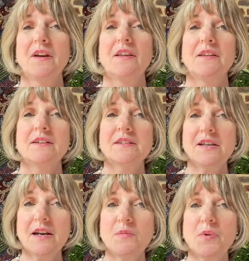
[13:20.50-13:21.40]
The
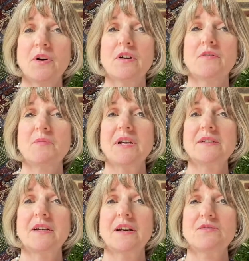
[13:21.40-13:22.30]
second part of the basic
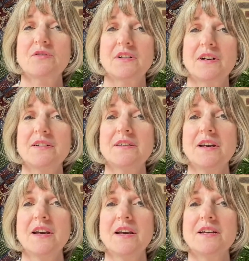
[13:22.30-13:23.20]
exercise
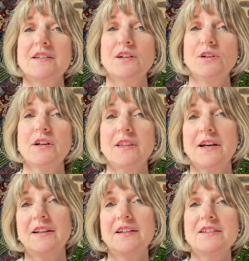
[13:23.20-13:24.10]
is to look at that
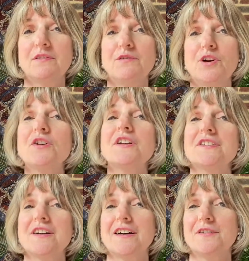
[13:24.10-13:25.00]
list of learning
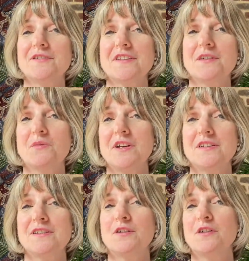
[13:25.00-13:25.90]
styles that we
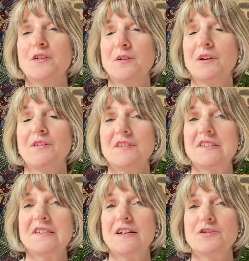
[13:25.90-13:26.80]
saw earlier in this
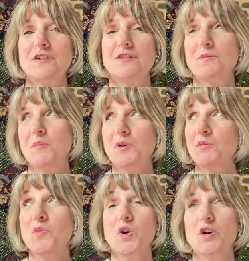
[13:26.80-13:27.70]
session. You remember
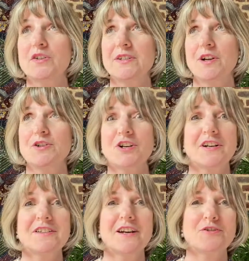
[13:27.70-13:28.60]
words, logic,
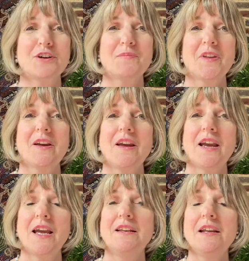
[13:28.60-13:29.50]
etc.
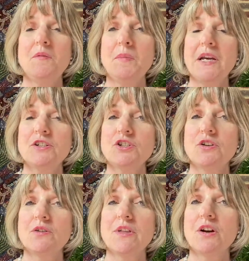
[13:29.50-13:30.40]
And then pick
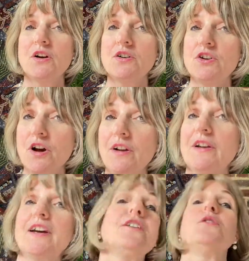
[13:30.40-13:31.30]
2 that are not
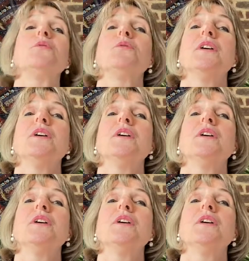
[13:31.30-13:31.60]
like you